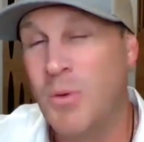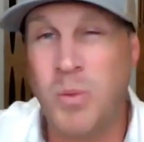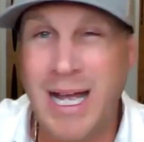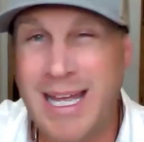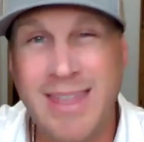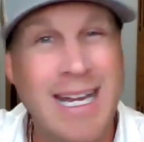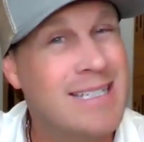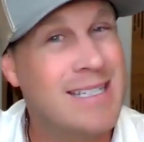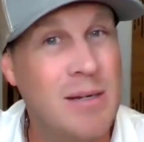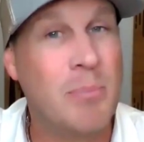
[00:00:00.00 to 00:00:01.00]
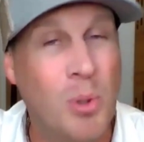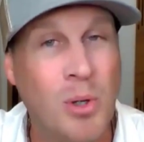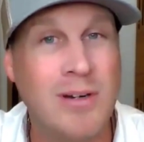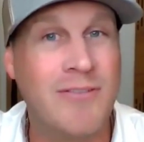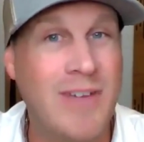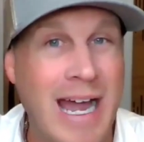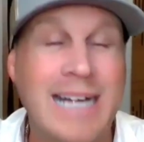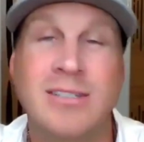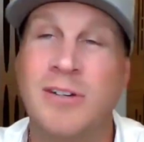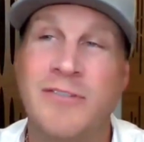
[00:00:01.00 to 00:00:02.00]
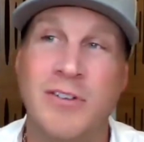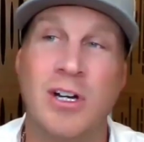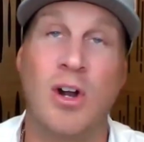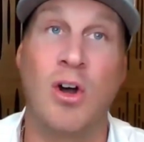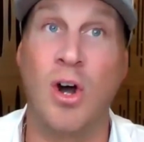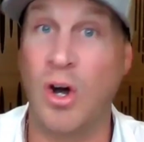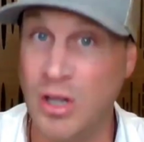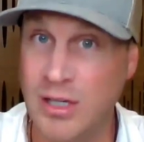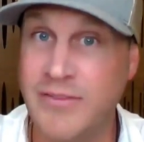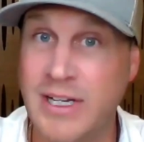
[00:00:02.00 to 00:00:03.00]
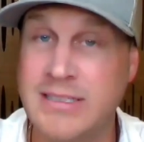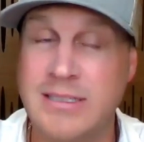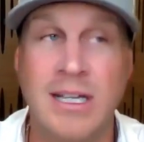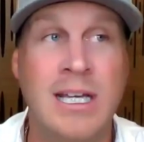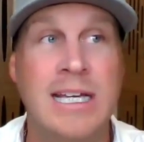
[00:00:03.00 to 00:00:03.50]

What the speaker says: Why that is an important factor for all of us